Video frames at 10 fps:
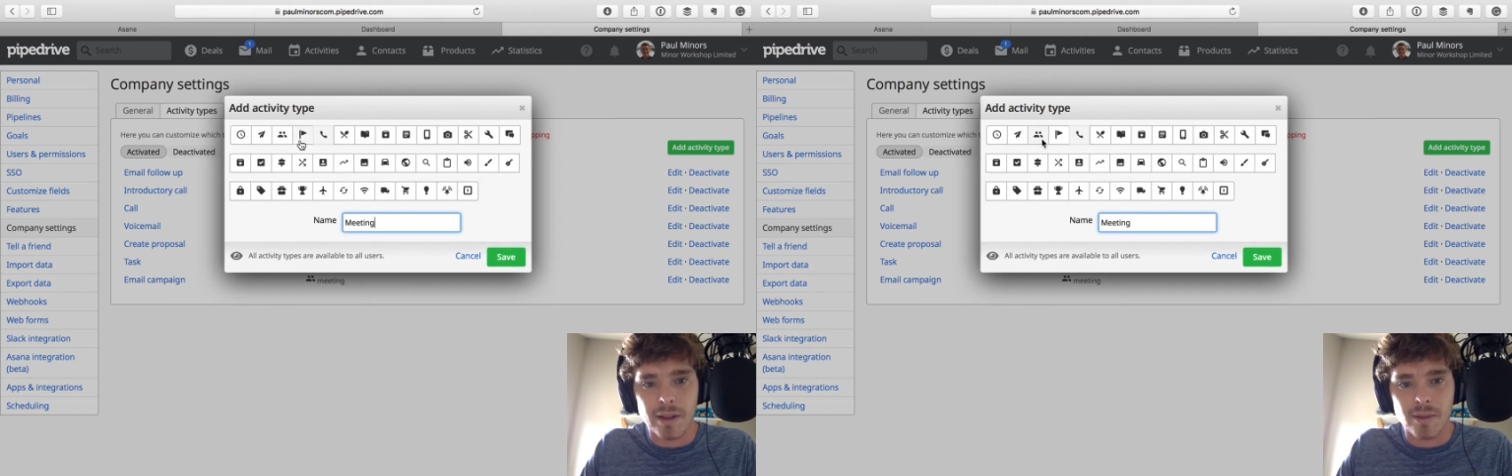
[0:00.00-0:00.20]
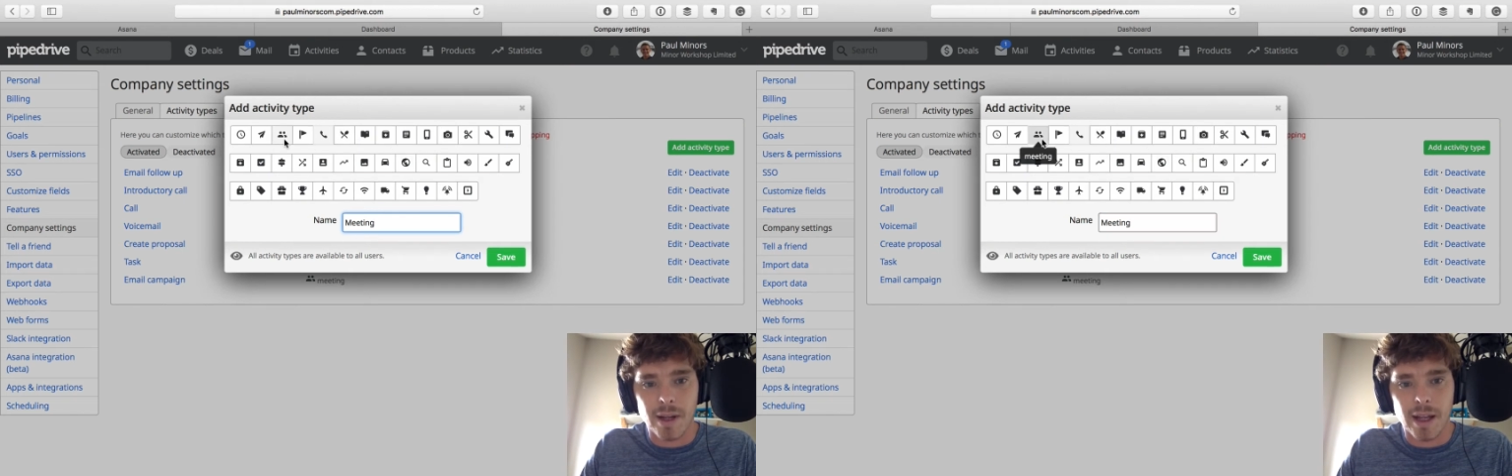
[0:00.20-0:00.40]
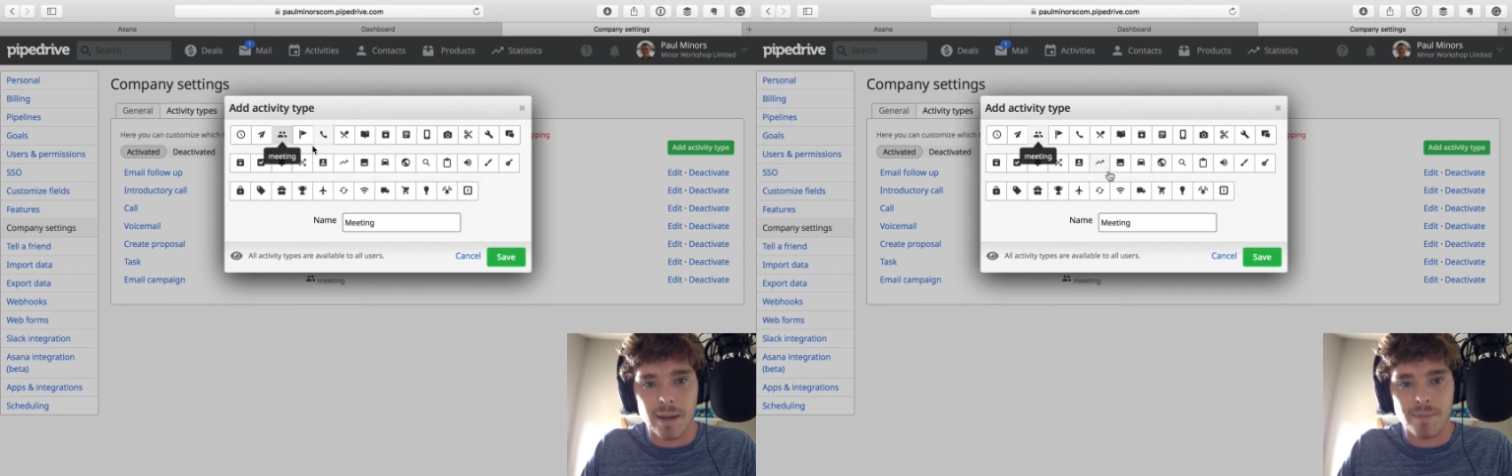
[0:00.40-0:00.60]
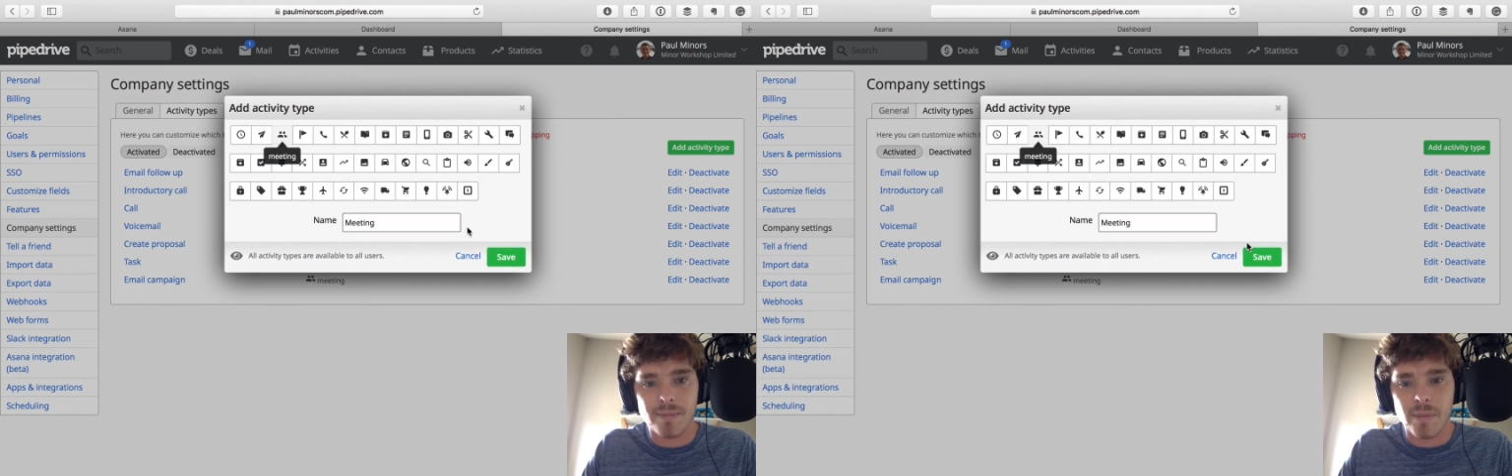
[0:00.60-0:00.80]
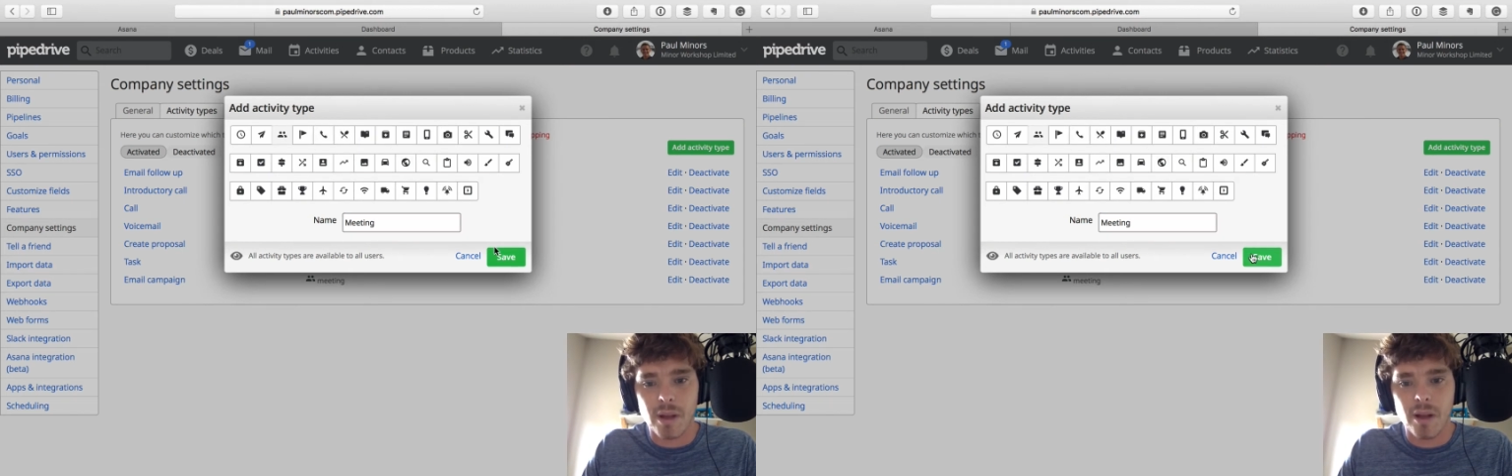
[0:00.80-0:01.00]
This one here.
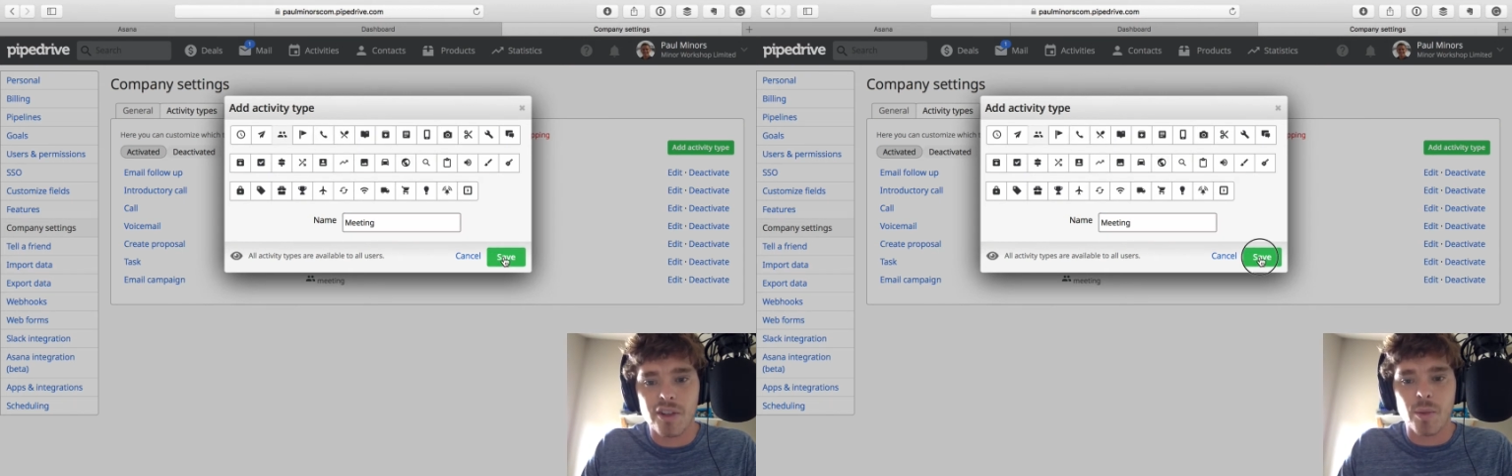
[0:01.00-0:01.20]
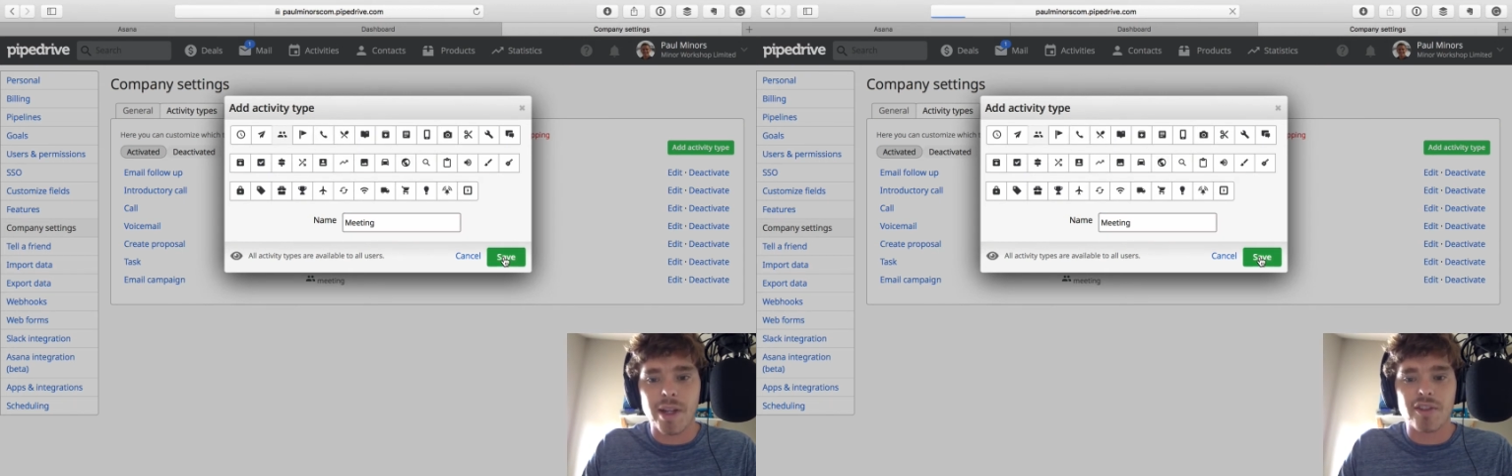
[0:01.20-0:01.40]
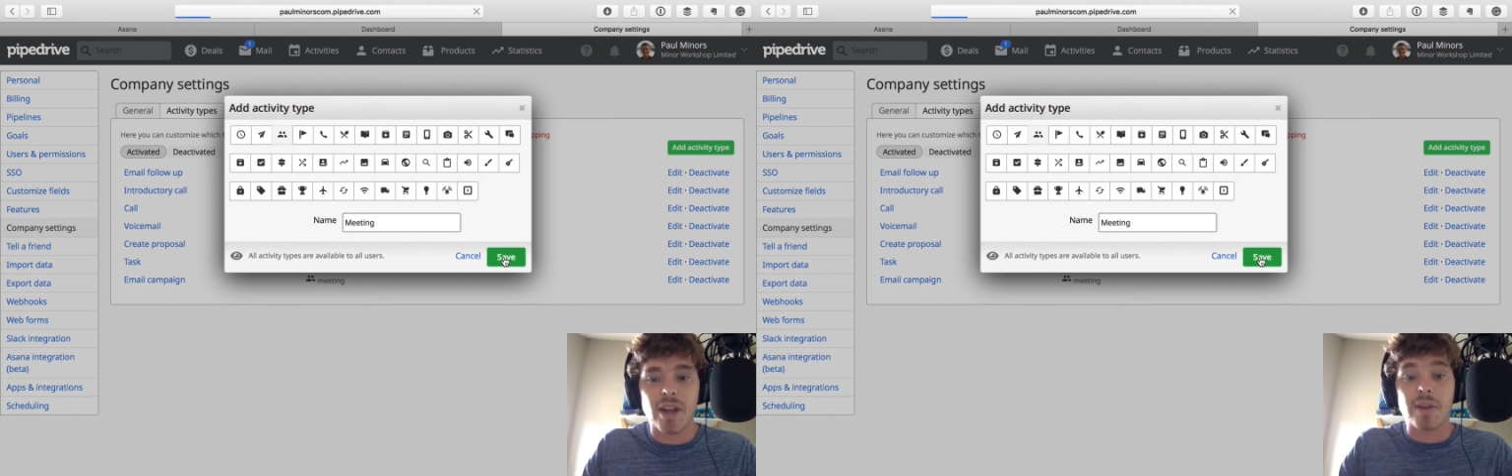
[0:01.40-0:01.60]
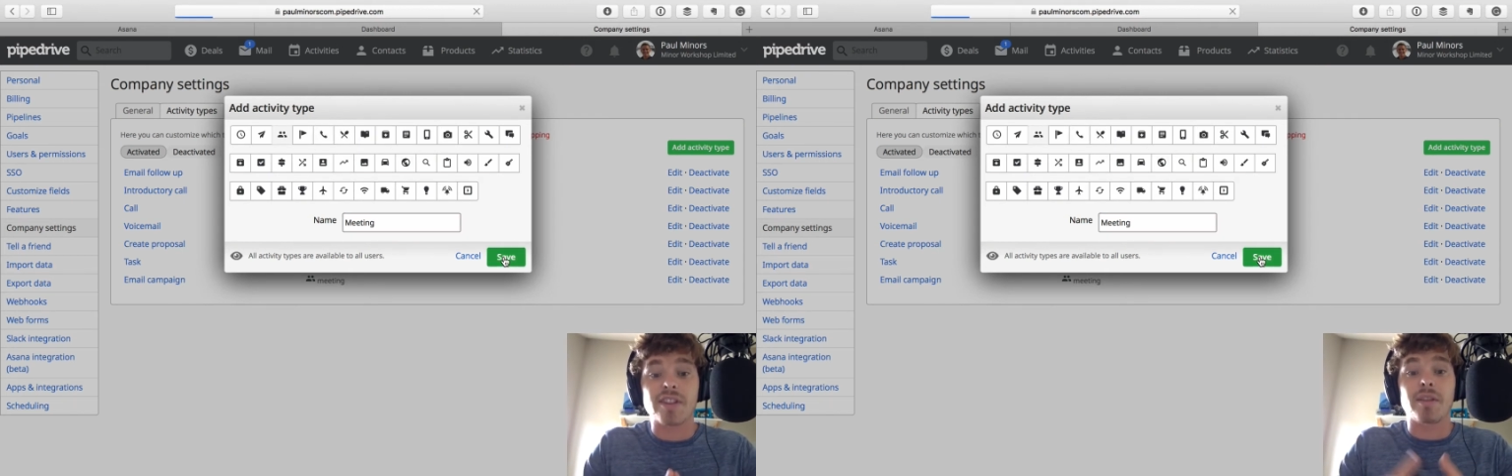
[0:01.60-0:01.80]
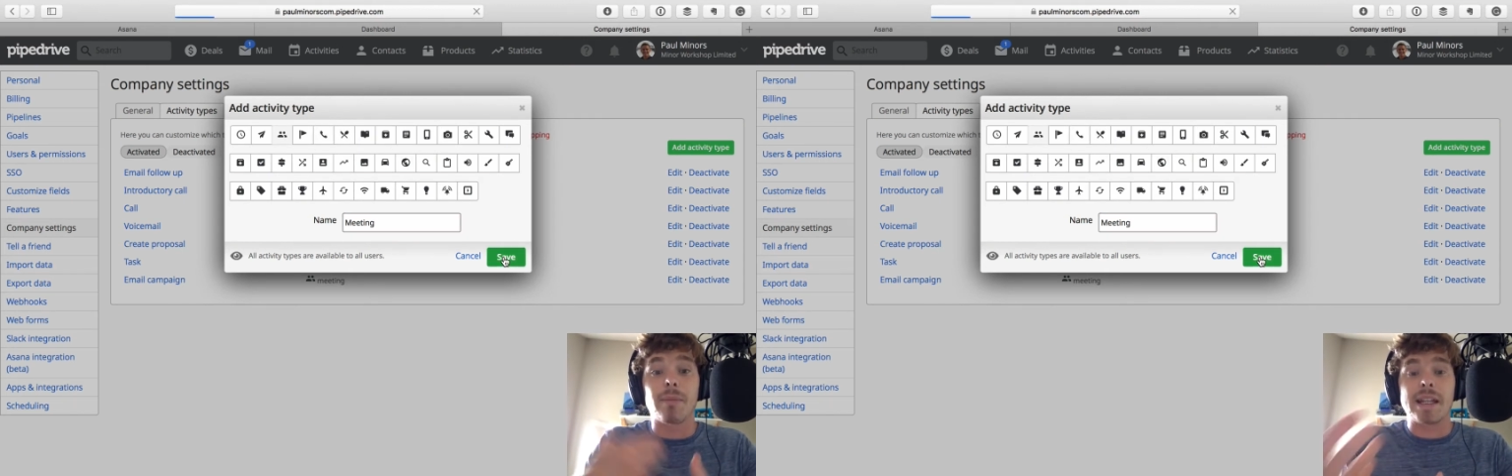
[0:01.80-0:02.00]
So we could say
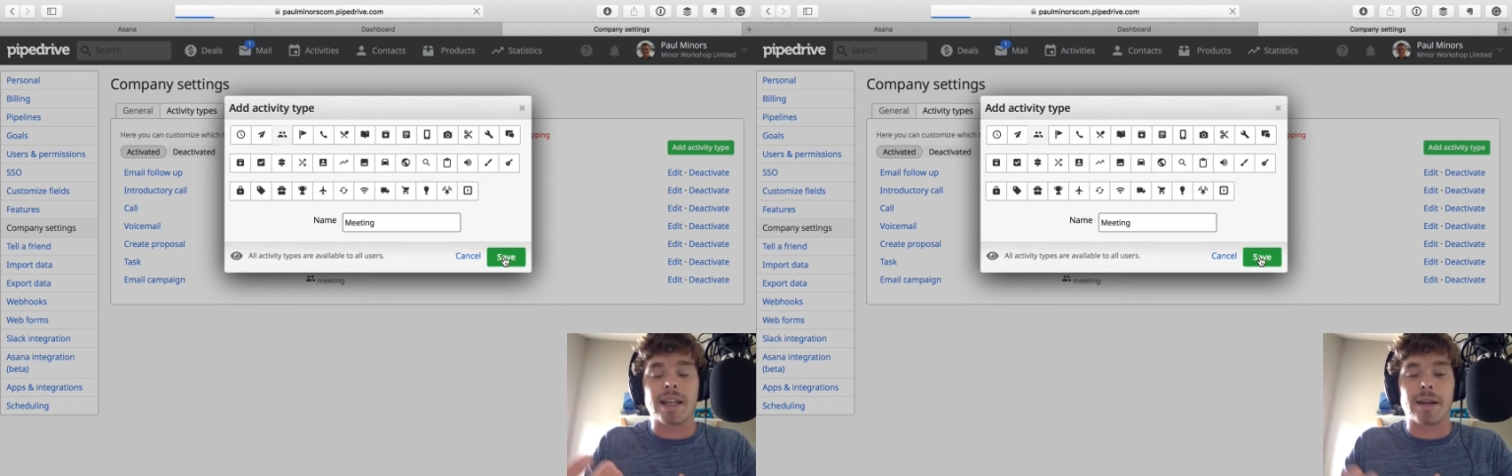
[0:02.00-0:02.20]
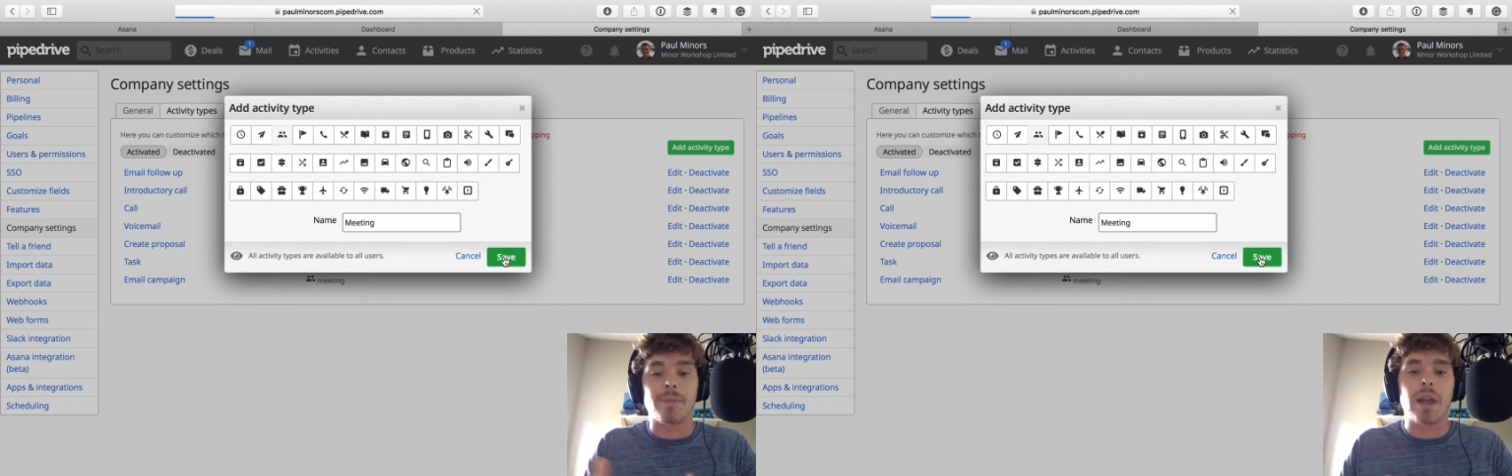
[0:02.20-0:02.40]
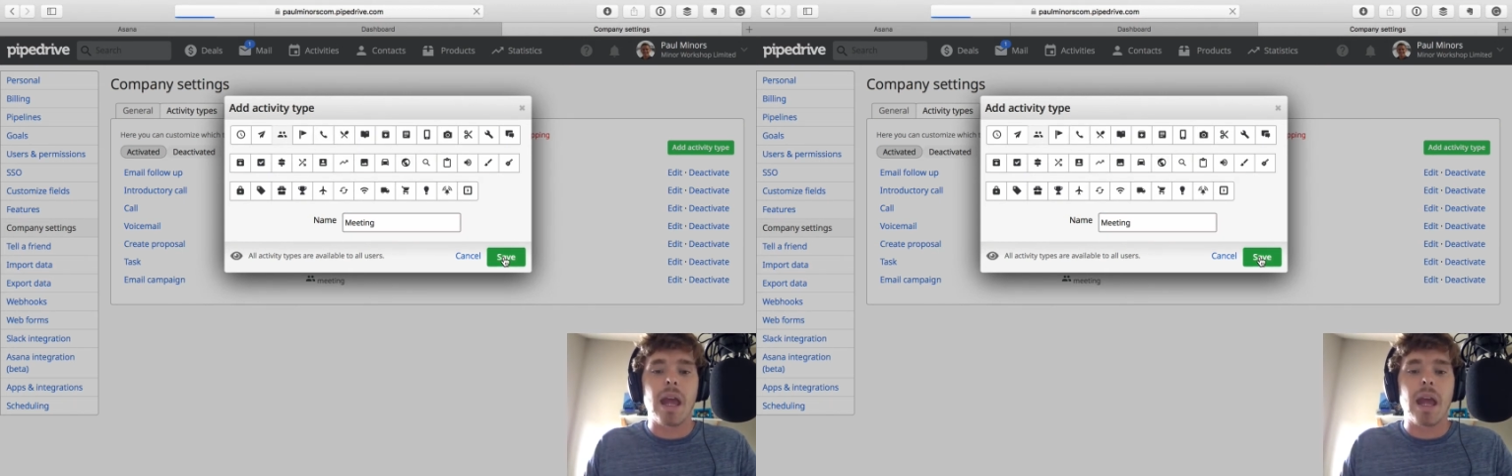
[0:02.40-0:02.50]
this is a meeting.